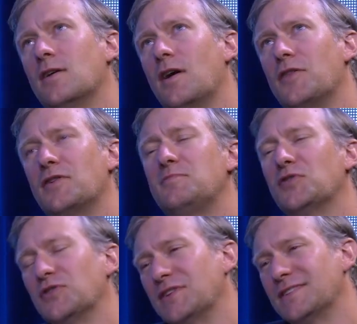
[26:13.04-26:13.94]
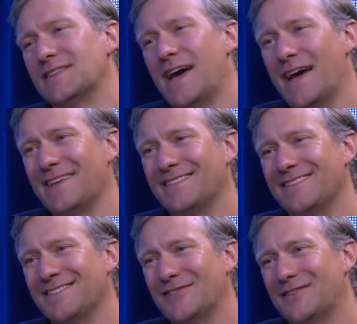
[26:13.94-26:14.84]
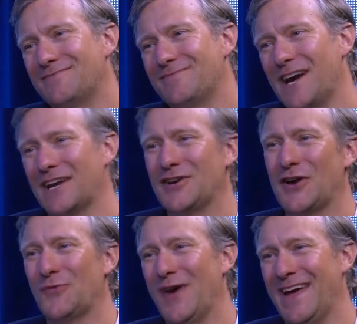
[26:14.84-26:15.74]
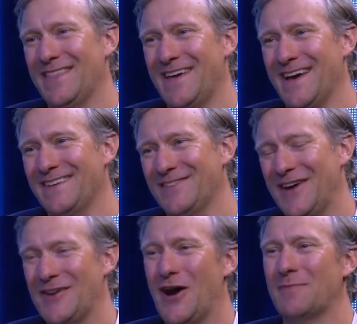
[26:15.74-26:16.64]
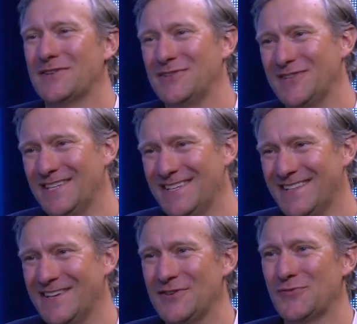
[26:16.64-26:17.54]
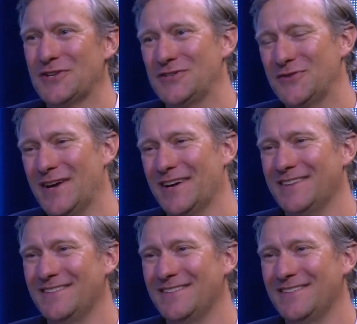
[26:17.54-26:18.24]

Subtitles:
are there any buildings that you kind of got away that you had an opportunity that you wish you had